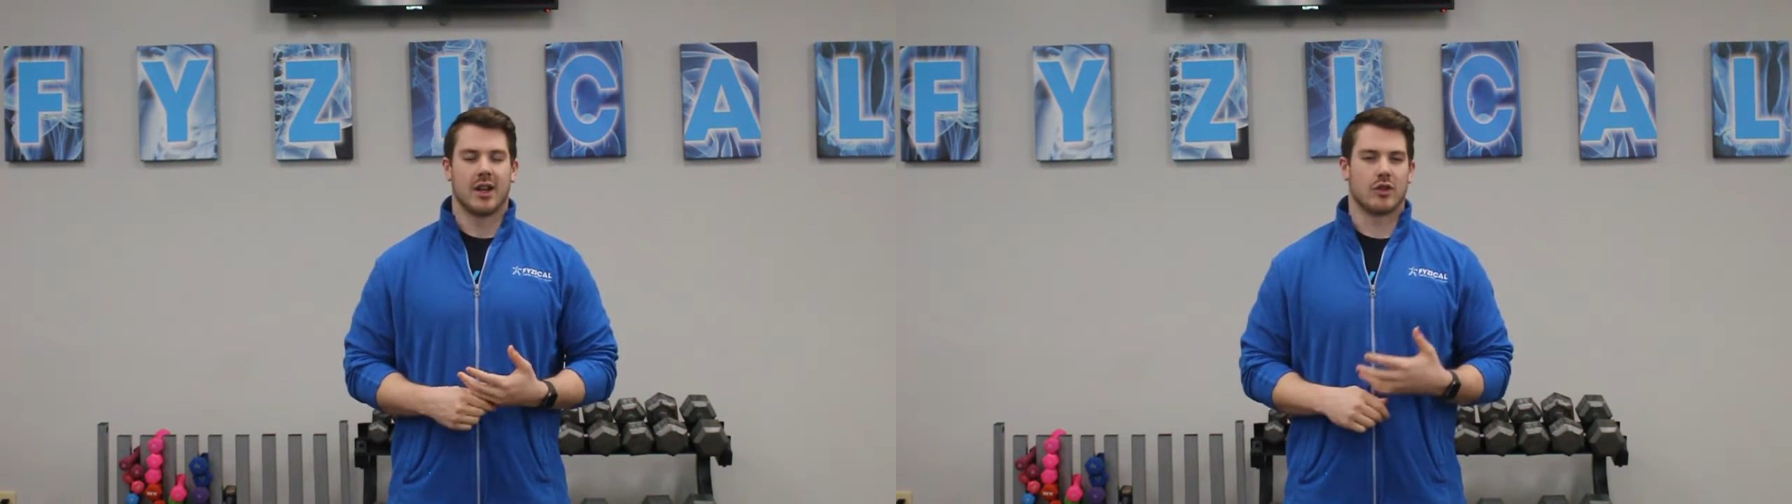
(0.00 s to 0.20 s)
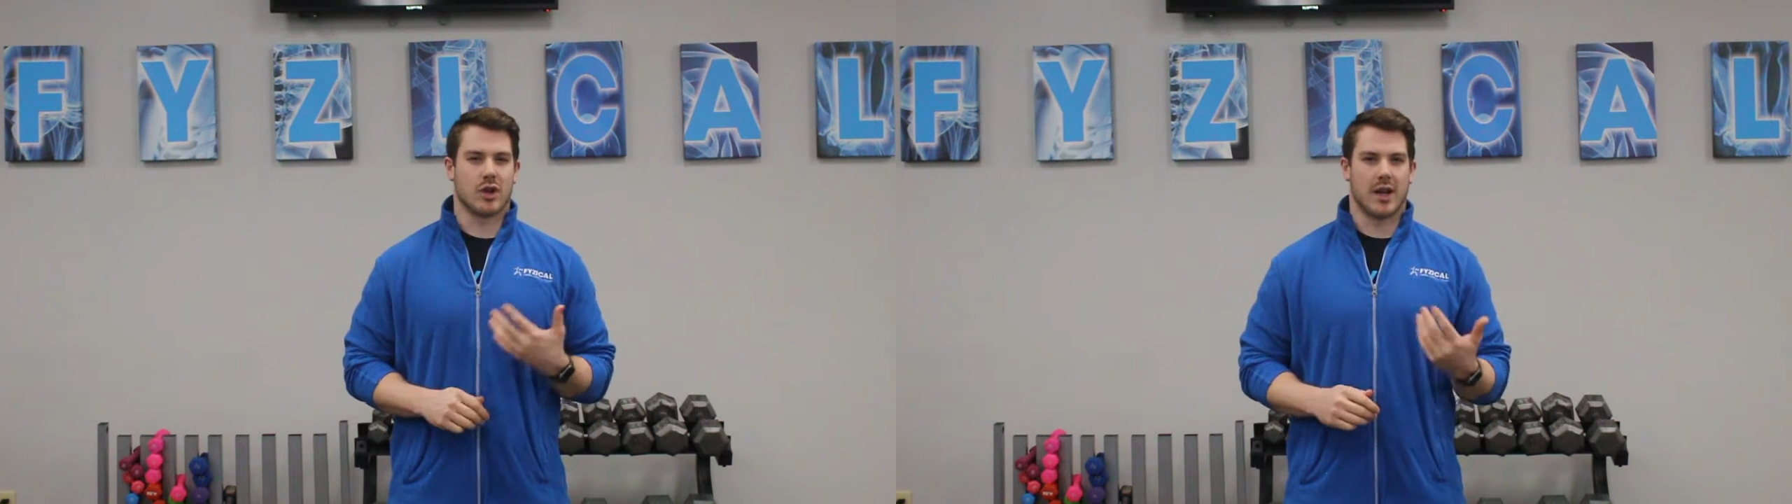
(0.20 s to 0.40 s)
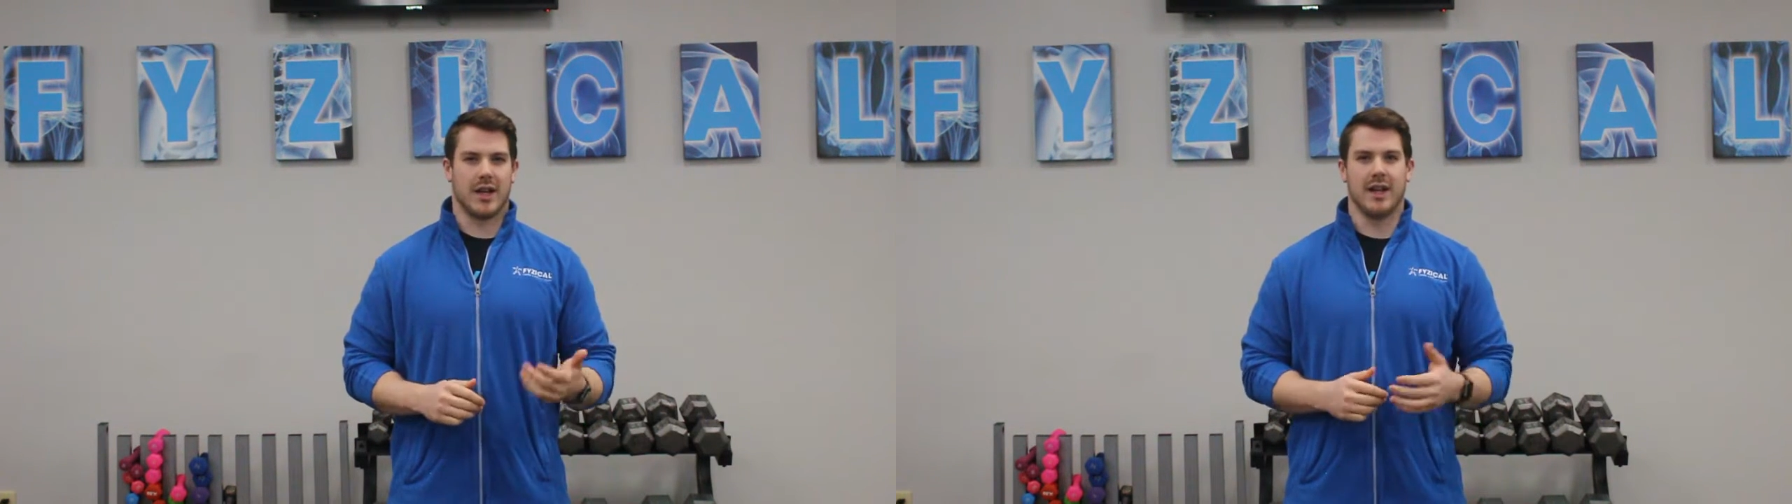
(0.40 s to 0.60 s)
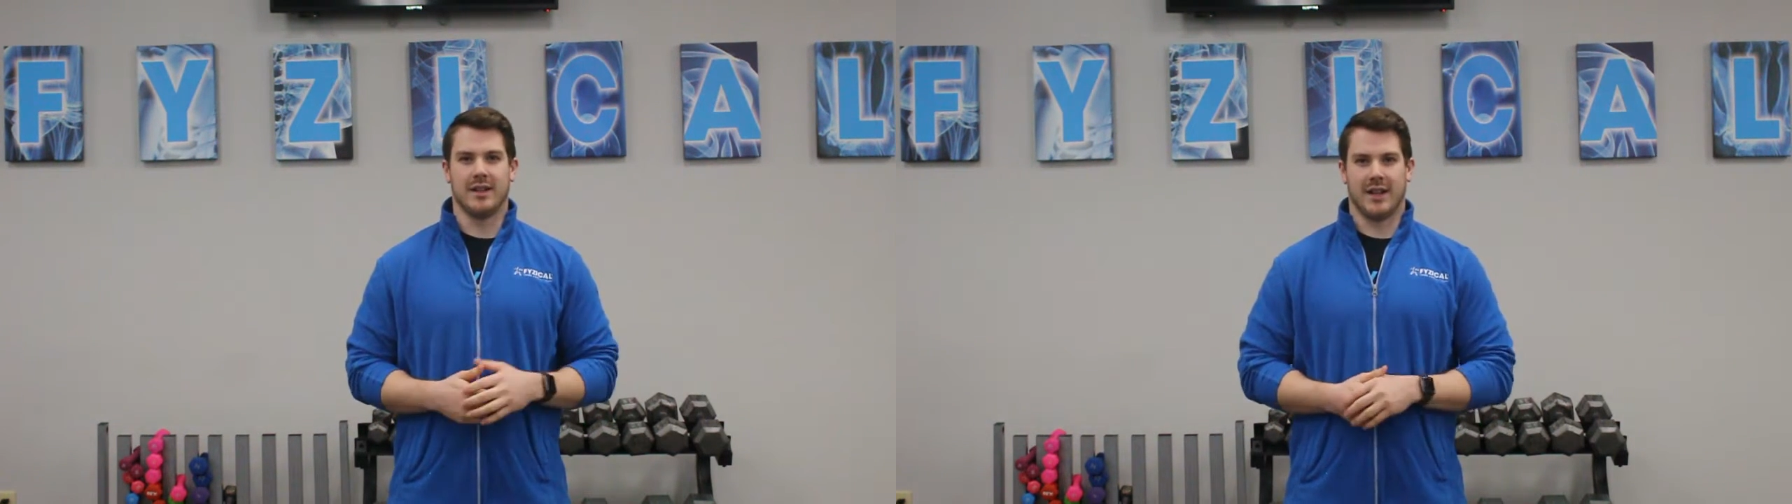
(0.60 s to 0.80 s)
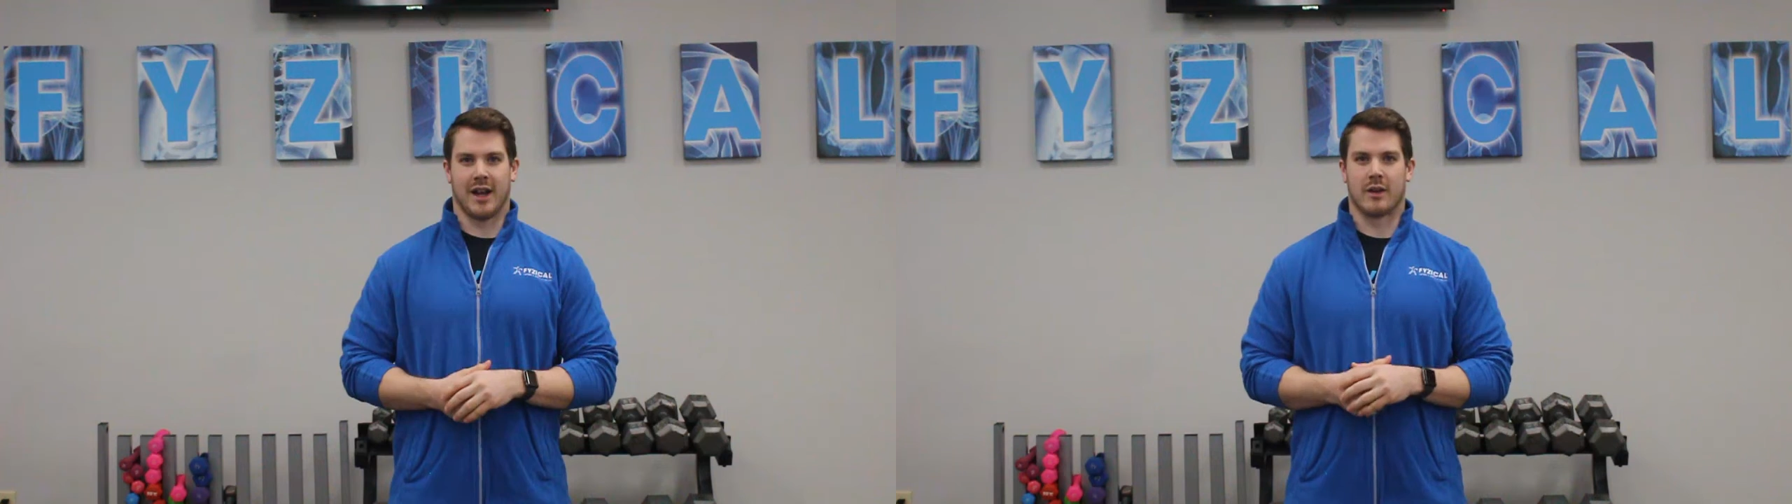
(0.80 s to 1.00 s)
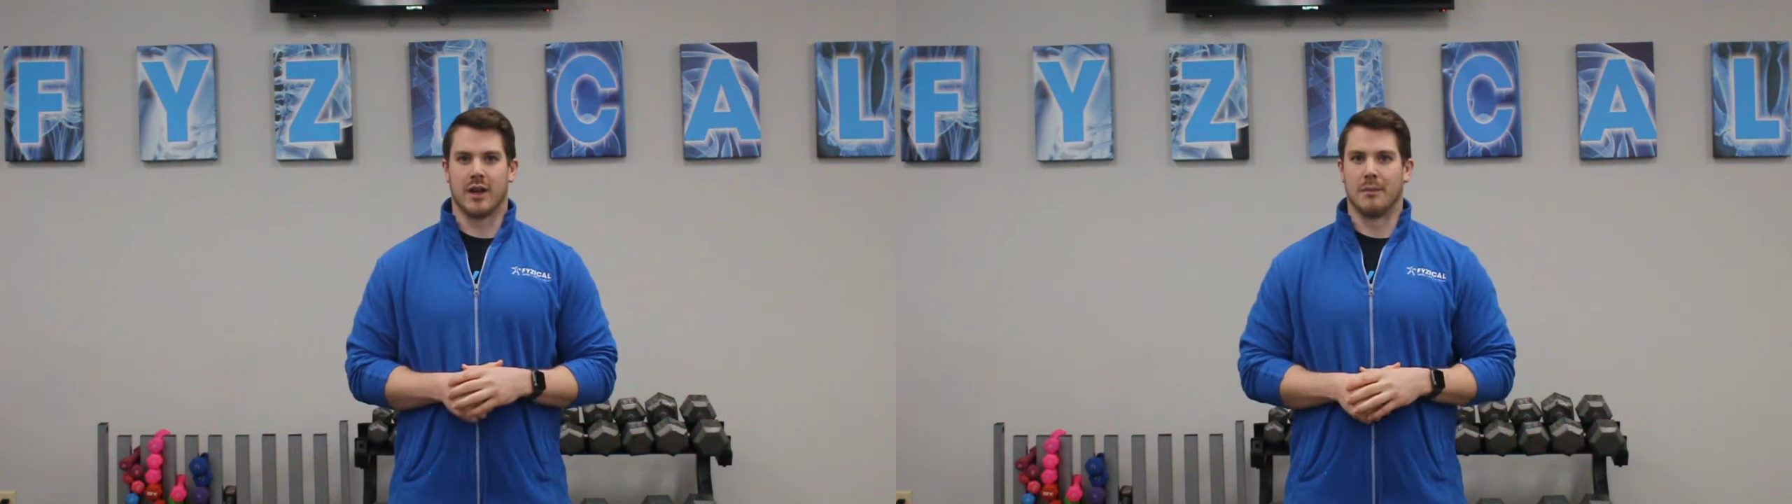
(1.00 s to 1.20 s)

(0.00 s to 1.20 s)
try heating the area